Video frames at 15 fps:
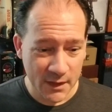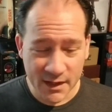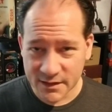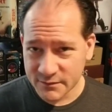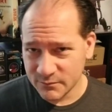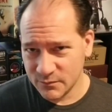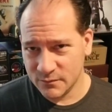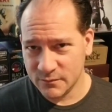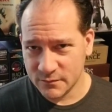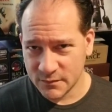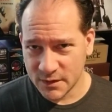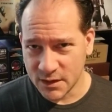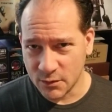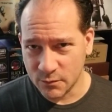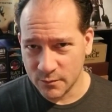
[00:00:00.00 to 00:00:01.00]
And,
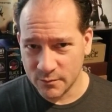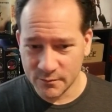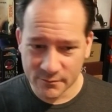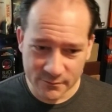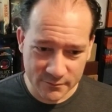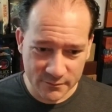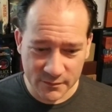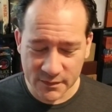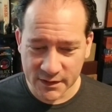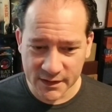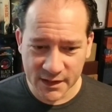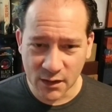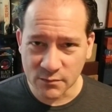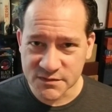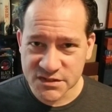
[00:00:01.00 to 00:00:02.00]

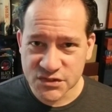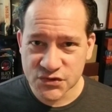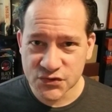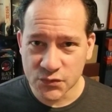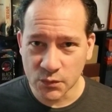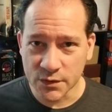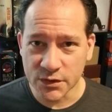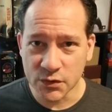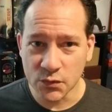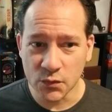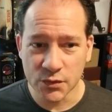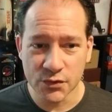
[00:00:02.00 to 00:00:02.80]
it helps too when you